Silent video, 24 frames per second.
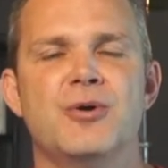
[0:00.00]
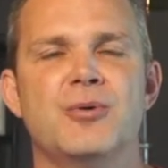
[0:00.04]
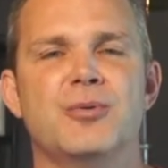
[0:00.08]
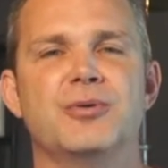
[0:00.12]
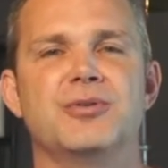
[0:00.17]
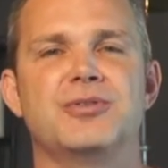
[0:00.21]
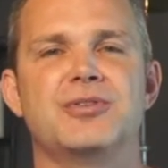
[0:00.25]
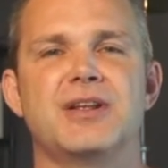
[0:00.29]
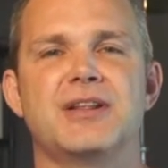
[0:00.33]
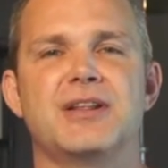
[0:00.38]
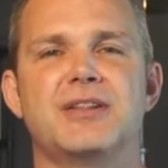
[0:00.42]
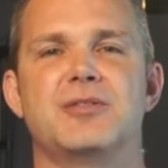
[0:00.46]

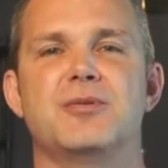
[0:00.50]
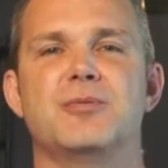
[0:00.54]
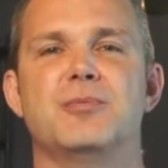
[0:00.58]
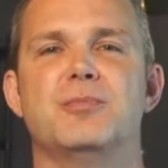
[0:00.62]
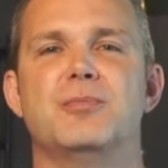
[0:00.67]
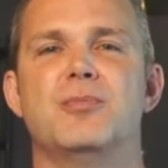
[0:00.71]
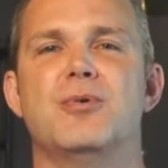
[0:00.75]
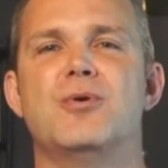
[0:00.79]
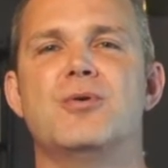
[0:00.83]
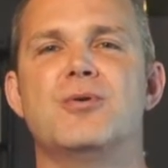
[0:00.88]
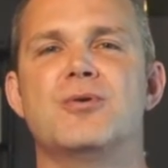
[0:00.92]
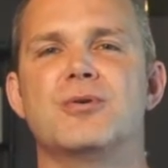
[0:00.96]
was that the
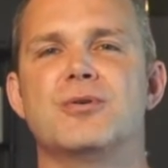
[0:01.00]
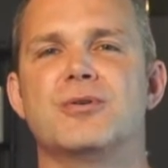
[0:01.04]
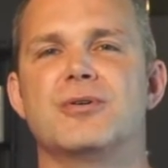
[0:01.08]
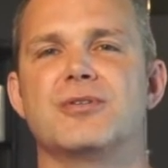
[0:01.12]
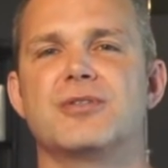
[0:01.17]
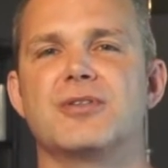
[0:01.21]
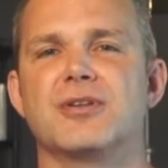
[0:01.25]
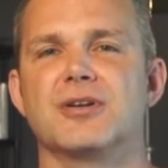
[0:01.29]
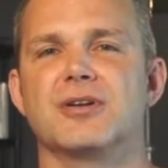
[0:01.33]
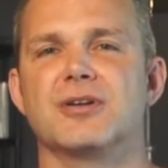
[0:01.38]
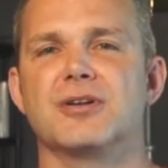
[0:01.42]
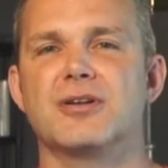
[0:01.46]
more or
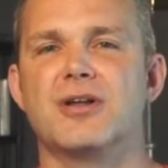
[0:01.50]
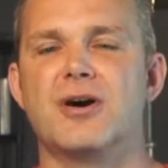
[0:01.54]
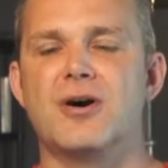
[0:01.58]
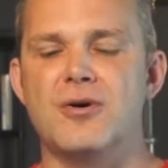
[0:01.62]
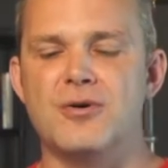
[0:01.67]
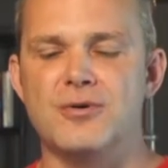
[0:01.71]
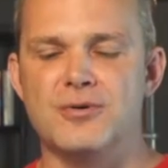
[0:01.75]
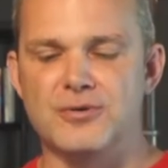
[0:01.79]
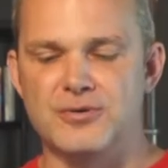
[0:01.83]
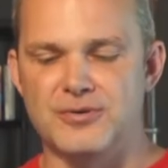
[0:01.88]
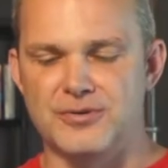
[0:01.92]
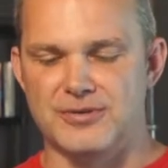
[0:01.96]
the
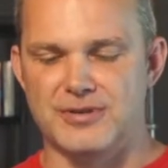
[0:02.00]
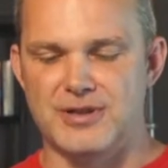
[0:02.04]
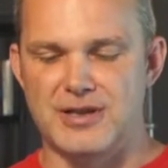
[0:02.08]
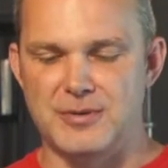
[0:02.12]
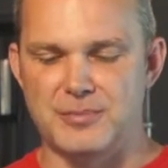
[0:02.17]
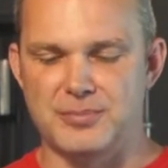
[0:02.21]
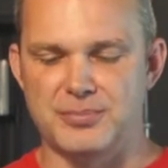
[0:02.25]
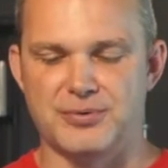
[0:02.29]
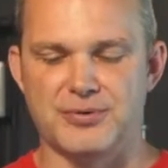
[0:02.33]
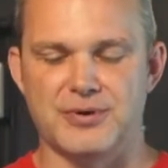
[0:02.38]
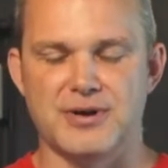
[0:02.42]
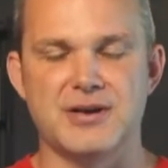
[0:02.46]
longer they
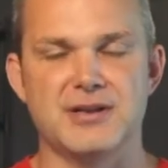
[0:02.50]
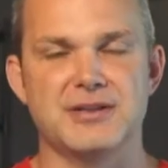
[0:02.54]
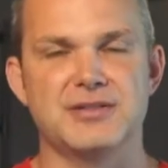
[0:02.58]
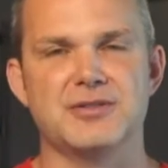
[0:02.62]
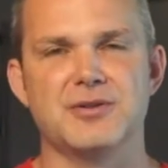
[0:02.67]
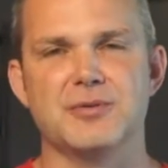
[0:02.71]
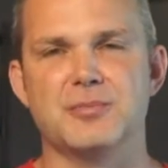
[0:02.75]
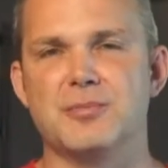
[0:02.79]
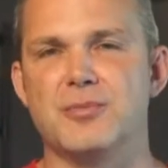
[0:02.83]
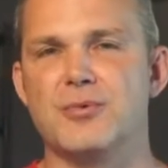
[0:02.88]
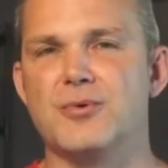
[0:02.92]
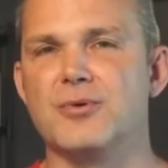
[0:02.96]
prayed,
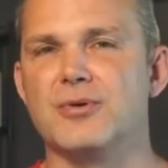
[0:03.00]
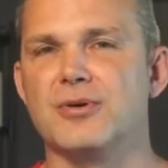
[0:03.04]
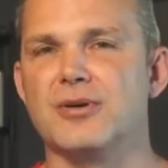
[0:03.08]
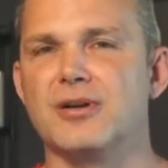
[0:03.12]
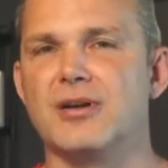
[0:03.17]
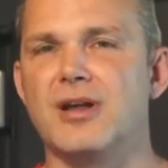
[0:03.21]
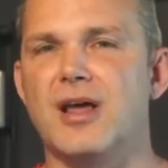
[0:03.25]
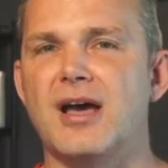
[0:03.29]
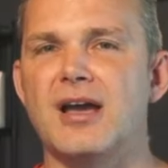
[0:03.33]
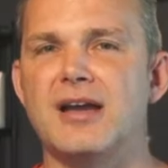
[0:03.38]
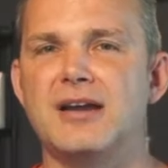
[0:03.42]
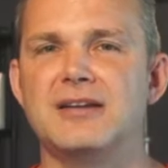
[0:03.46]
the more
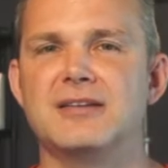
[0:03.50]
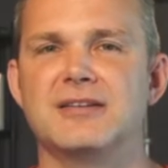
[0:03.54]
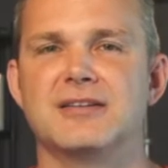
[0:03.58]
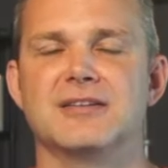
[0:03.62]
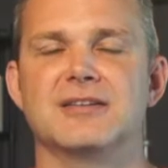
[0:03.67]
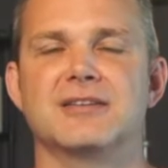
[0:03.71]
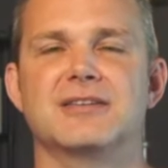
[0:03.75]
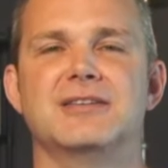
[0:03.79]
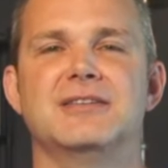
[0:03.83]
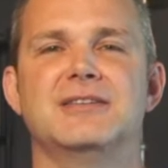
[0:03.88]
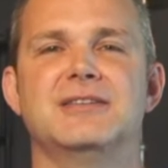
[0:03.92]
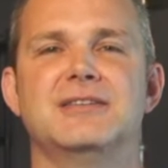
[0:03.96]

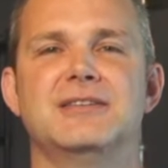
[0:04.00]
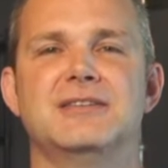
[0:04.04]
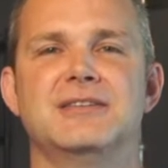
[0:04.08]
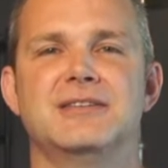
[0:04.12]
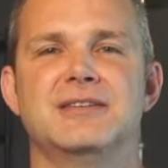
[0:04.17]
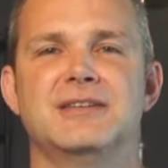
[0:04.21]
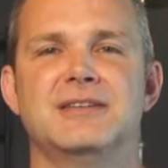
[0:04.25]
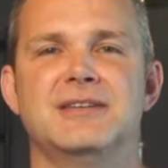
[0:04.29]
likely